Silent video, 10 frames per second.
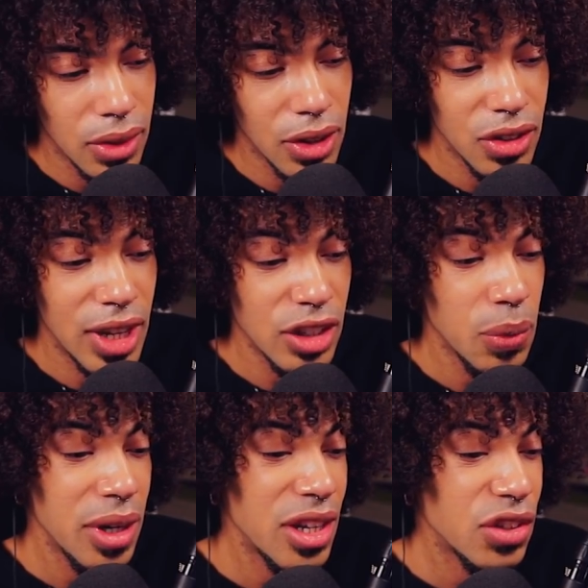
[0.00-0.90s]
So this next
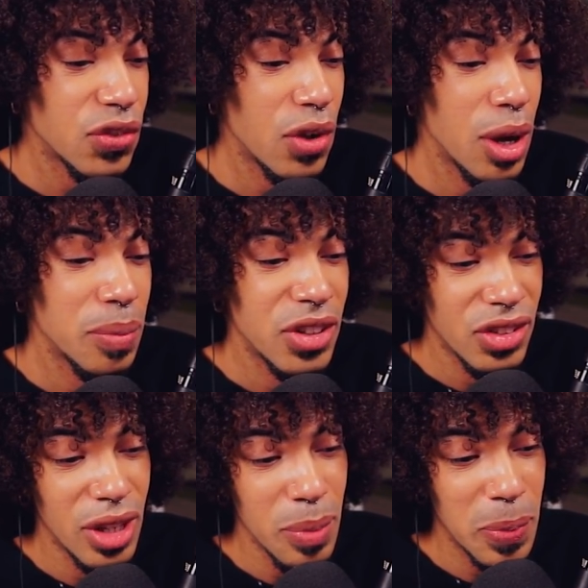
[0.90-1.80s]
one is from
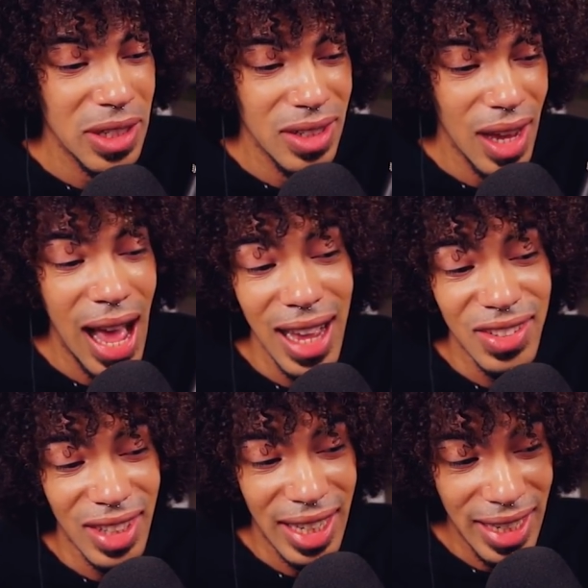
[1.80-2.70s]
Simp de
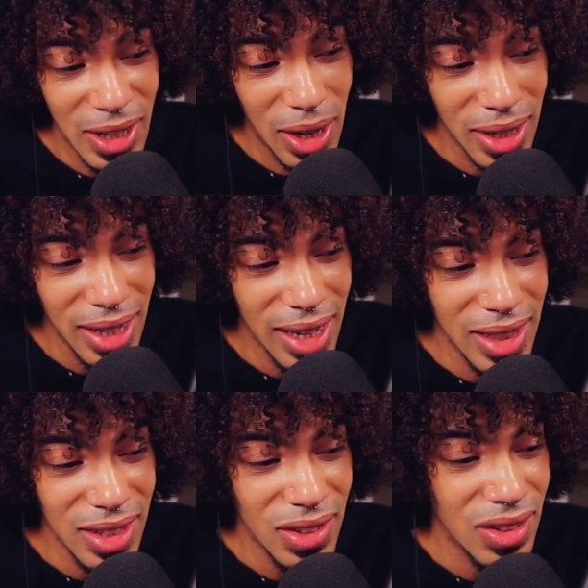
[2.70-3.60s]
Asahina,
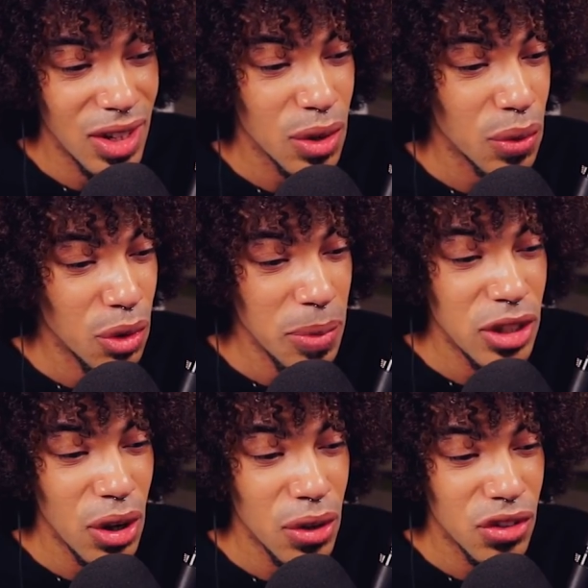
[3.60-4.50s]
and this is the Kirumi
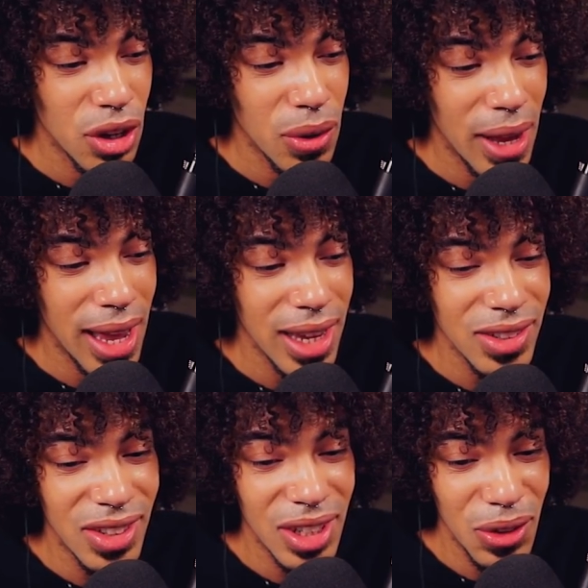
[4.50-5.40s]
Tojo
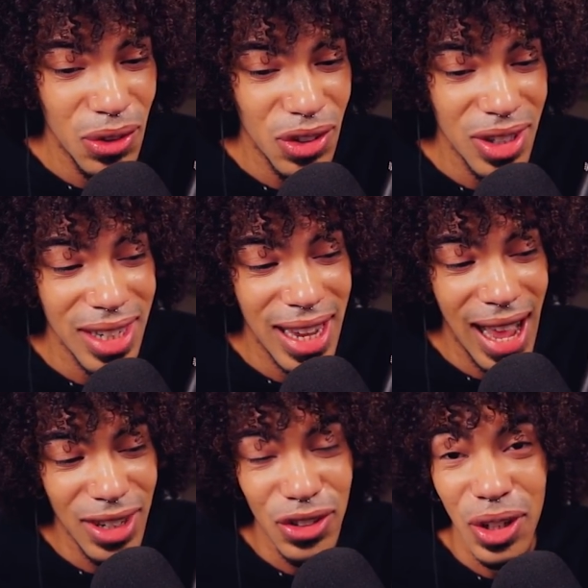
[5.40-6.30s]
Execution
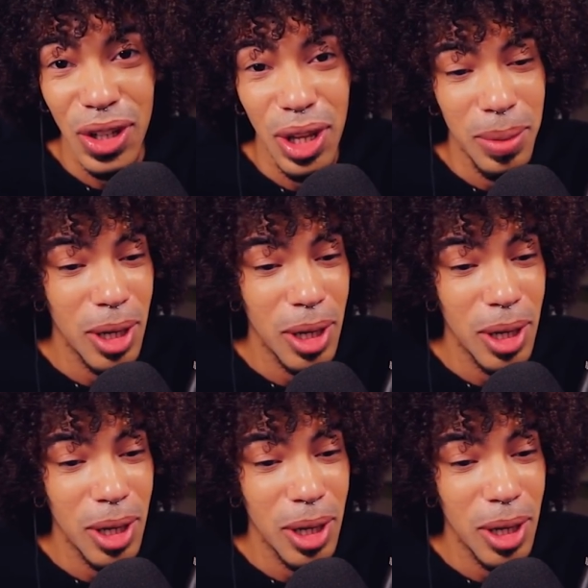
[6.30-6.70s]
Gacha Club.